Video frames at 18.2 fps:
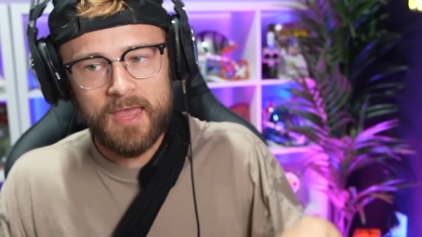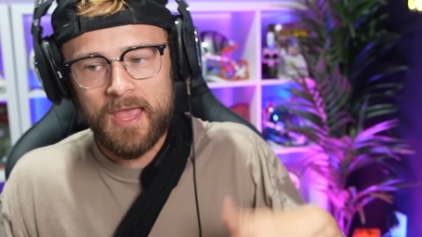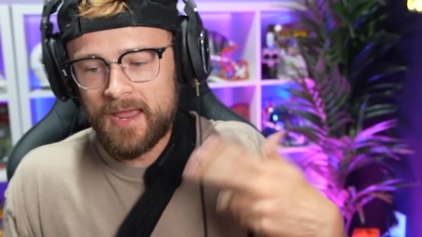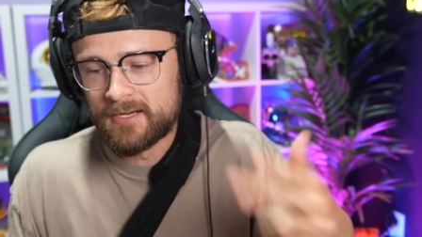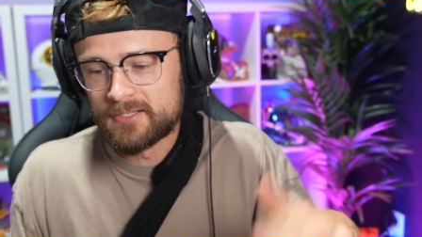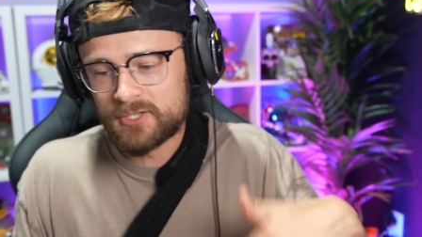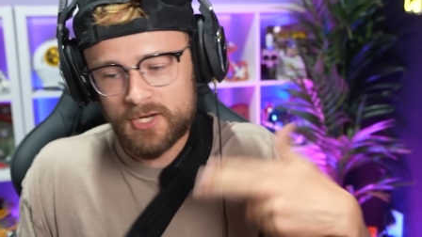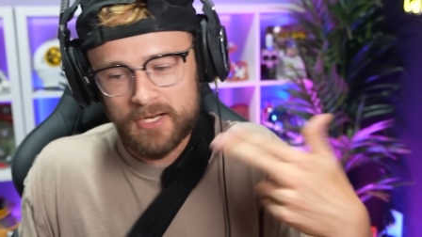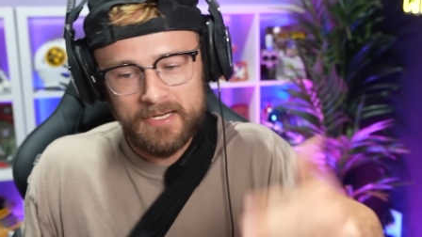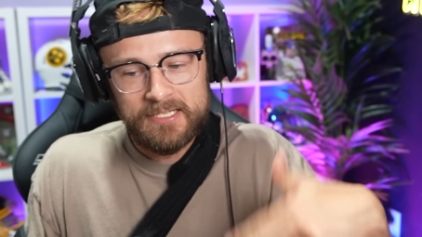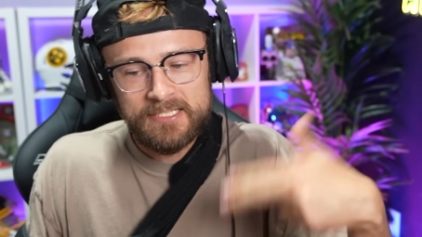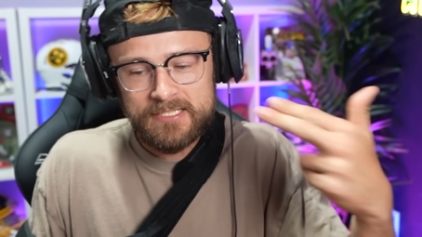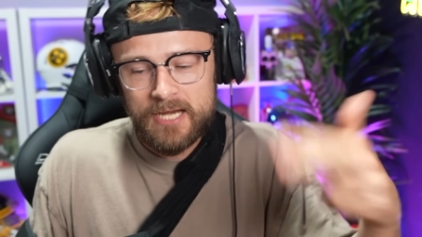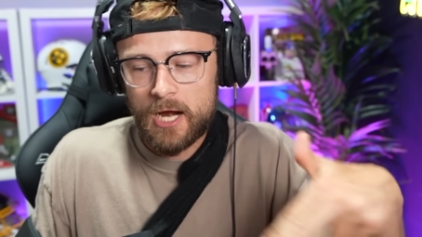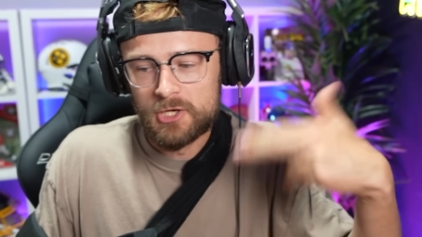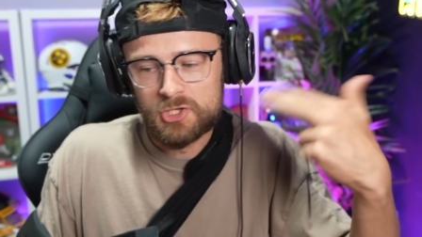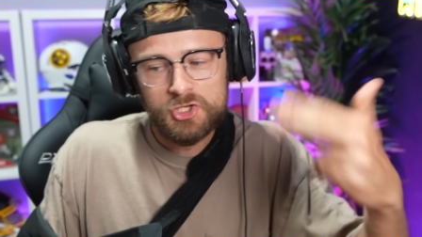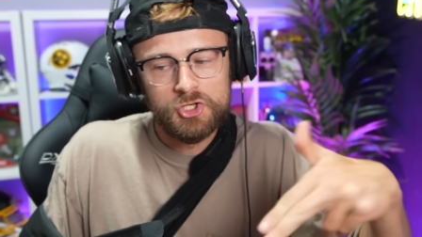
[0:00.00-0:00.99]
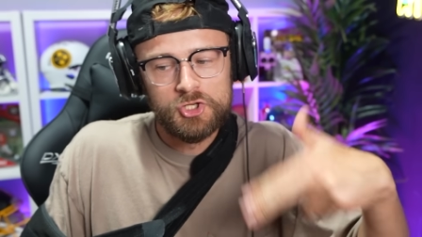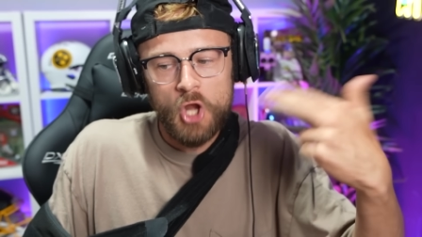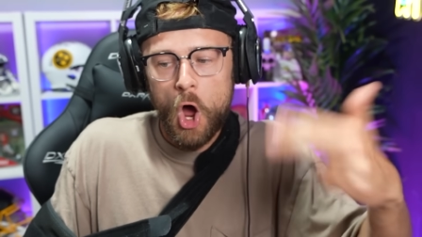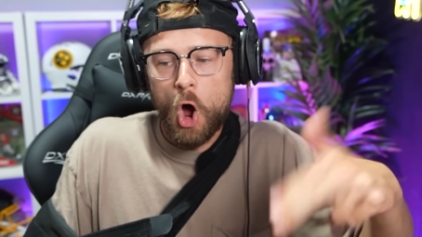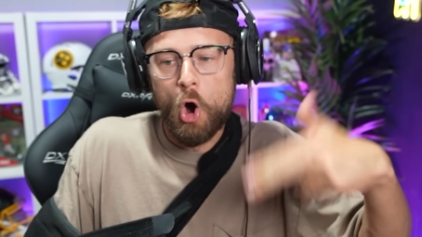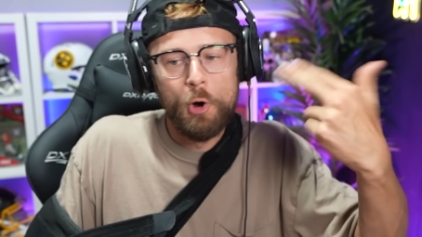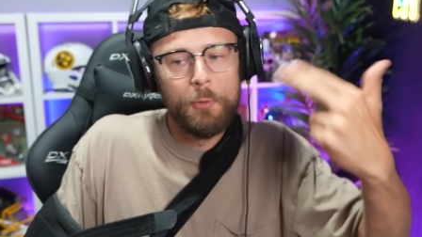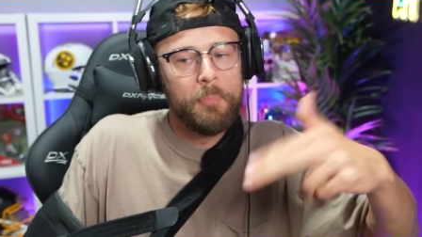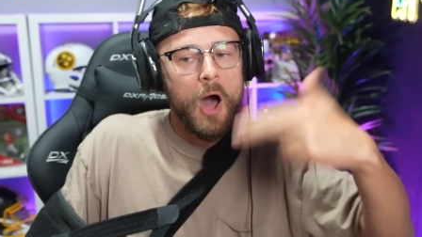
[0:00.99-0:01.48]
Things are going to start
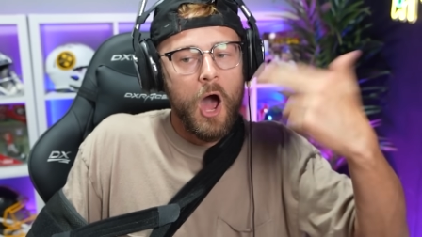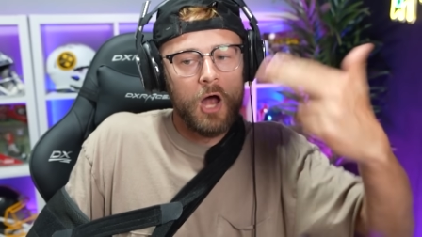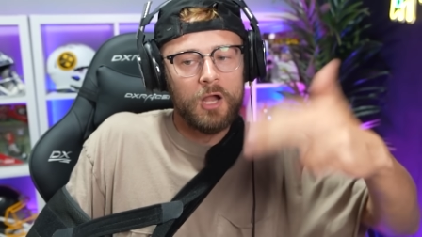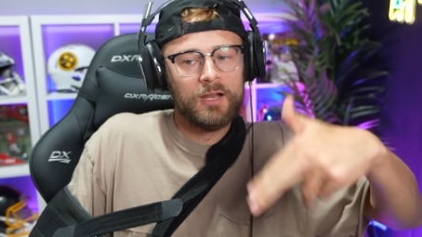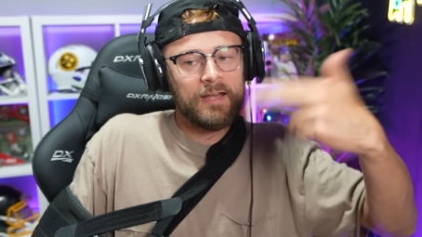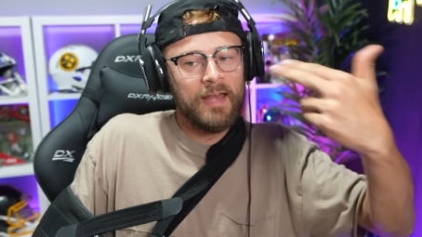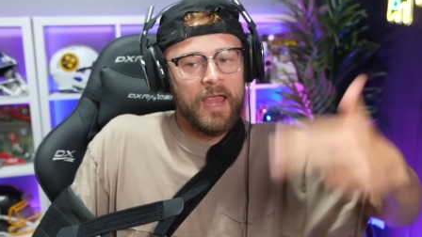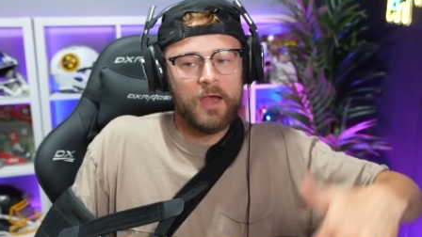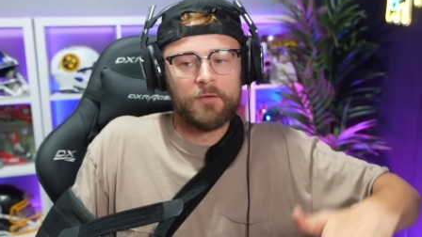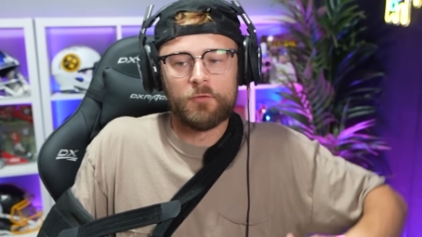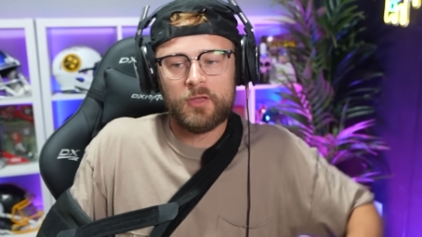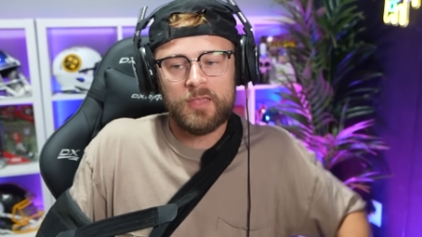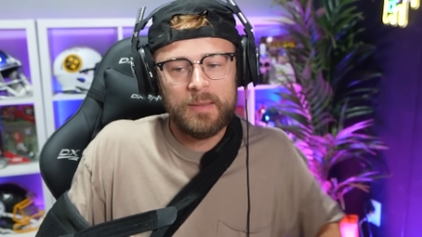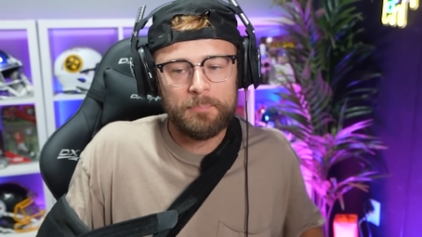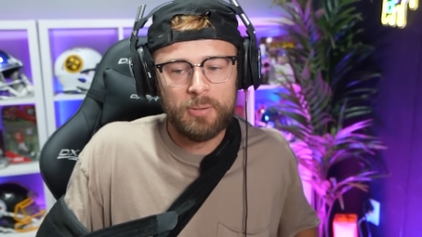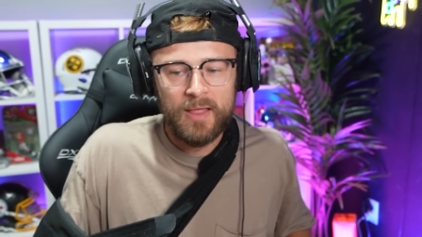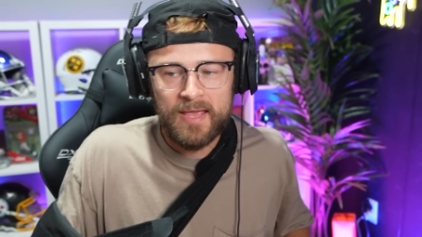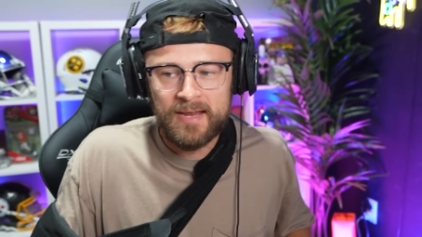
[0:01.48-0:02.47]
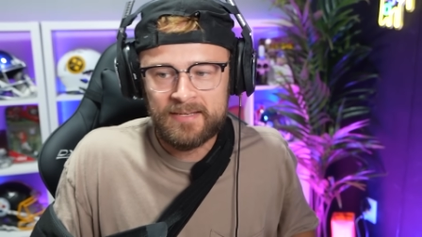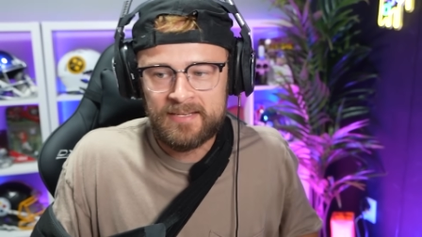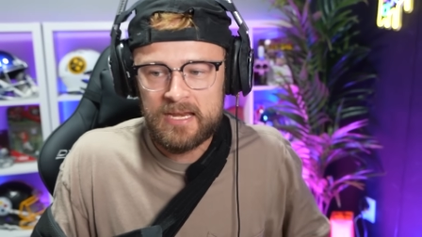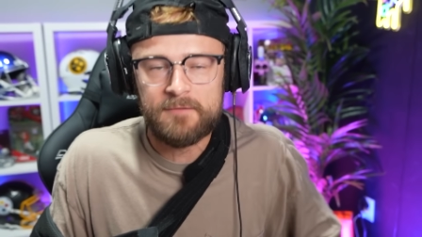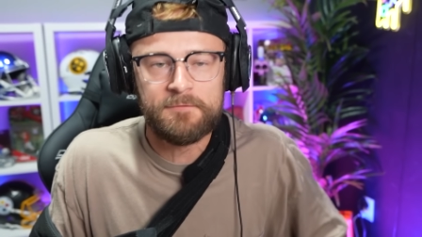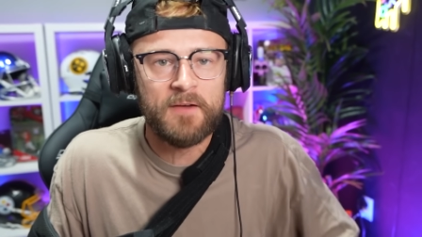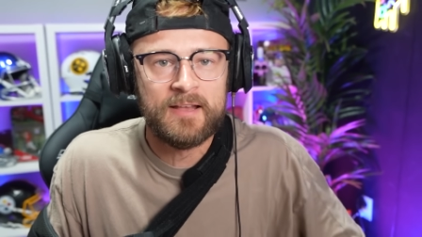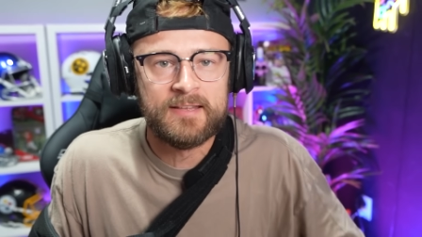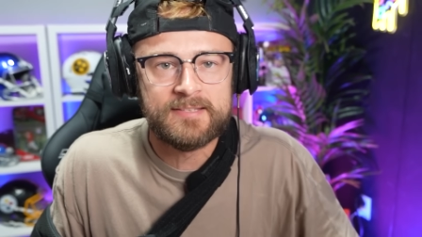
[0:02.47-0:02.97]
snowballing here if we keep playing
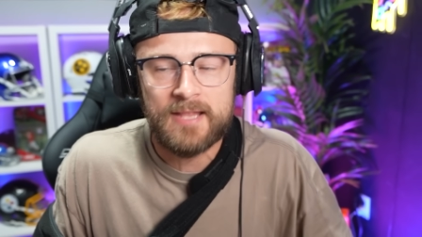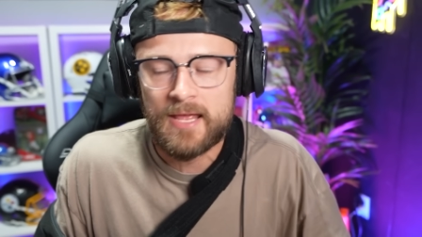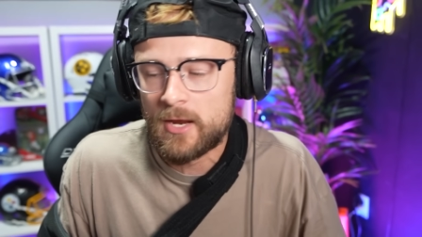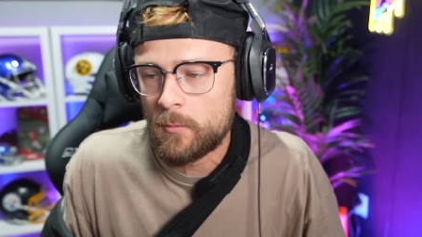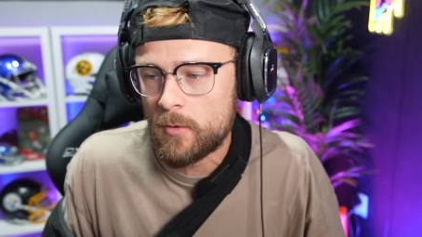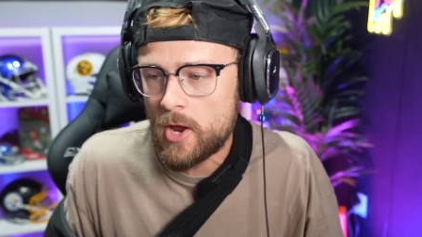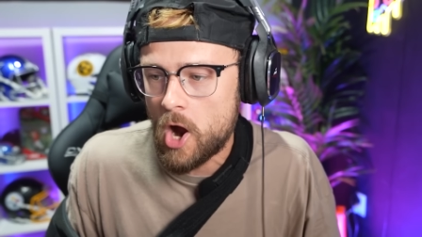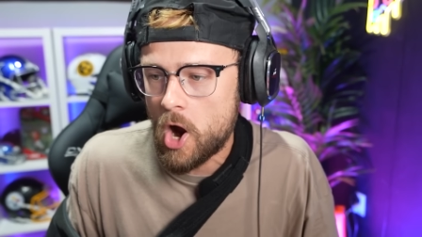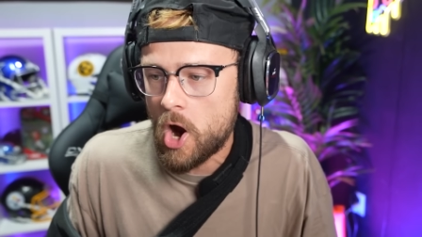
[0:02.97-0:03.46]
defense like we